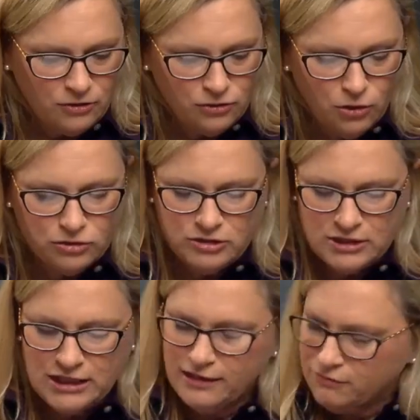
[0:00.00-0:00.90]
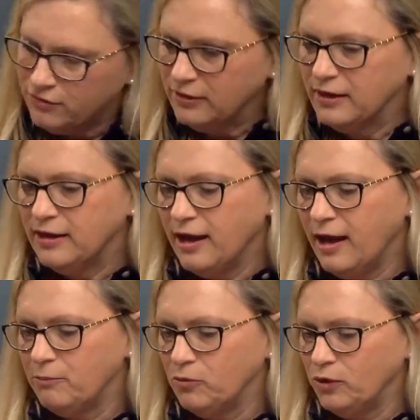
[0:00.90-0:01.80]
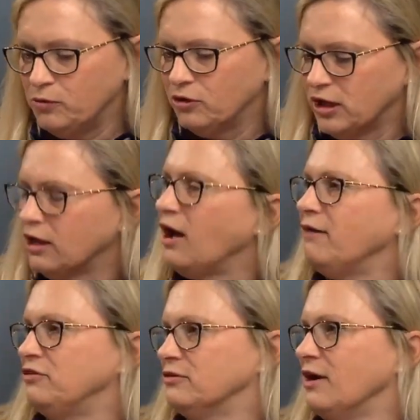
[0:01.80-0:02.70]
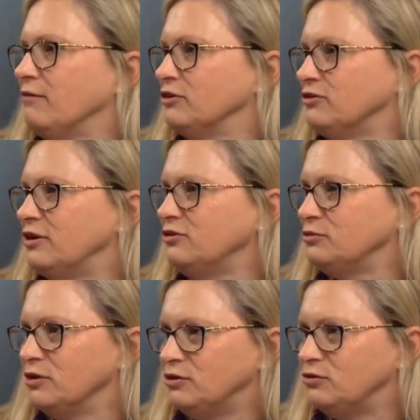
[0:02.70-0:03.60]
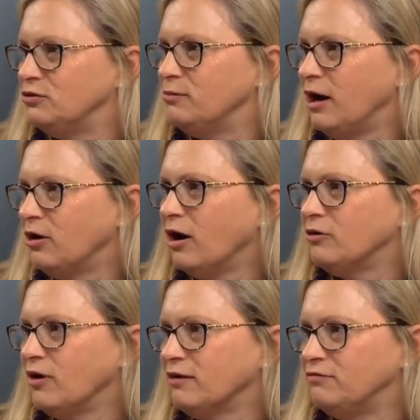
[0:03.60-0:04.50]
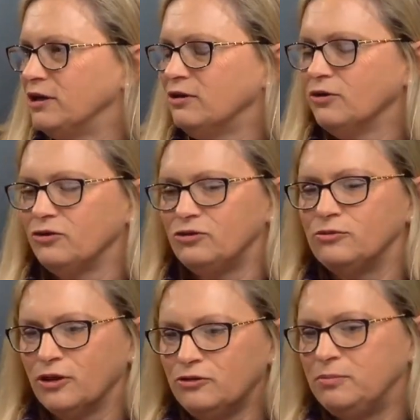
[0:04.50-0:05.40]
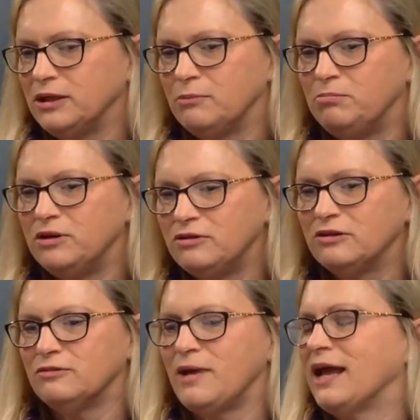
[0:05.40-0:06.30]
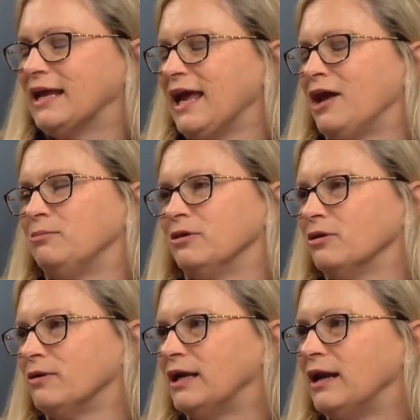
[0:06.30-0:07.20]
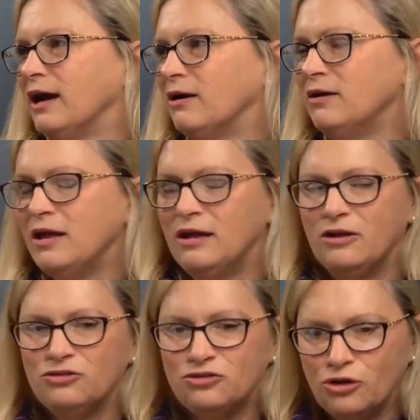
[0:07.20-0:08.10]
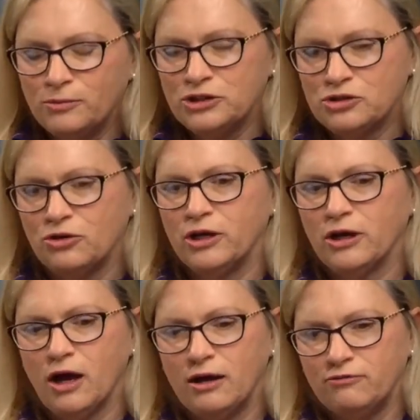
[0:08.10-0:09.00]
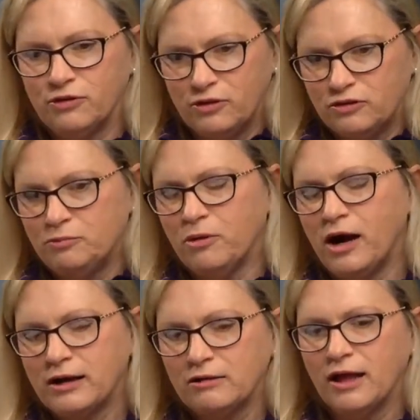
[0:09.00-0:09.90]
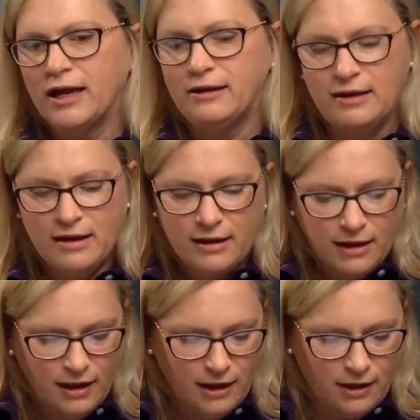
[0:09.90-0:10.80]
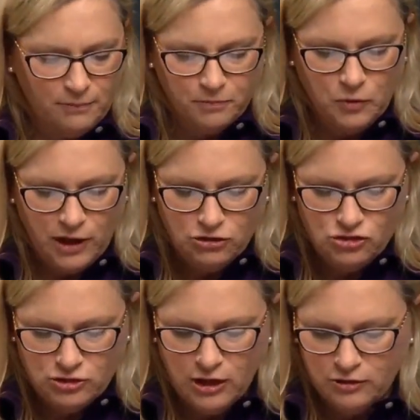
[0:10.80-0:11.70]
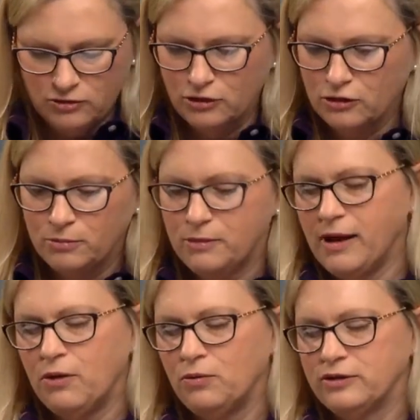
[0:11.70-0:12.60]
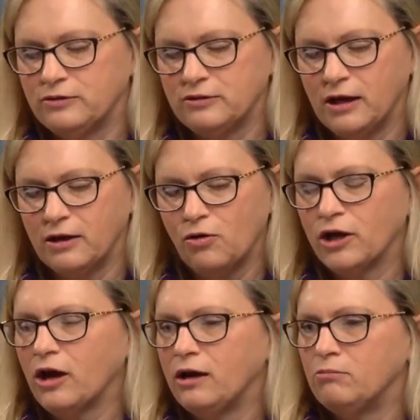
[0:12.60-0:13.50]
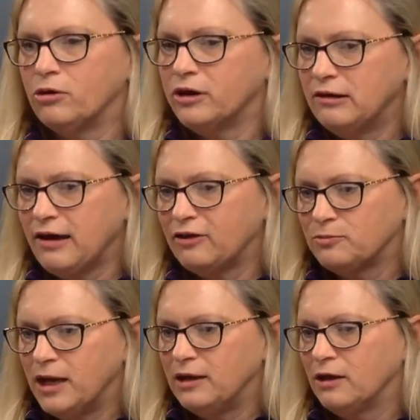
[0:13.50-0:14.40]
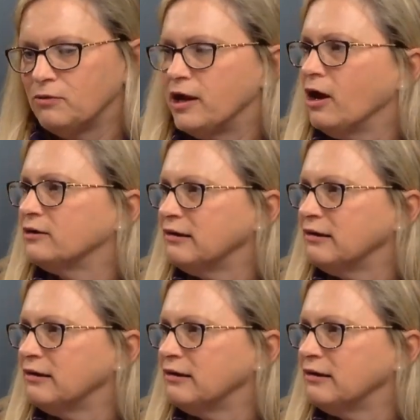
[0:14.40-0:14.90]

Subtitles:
So, Steve, we will kick off this conversation with you about hard rock vehicles. You must be the busiest man at Caterpillar right now. So much going on for this product line. Why don't you tell us a little bit about what's going on in Burnie, Tasmania and Rayong,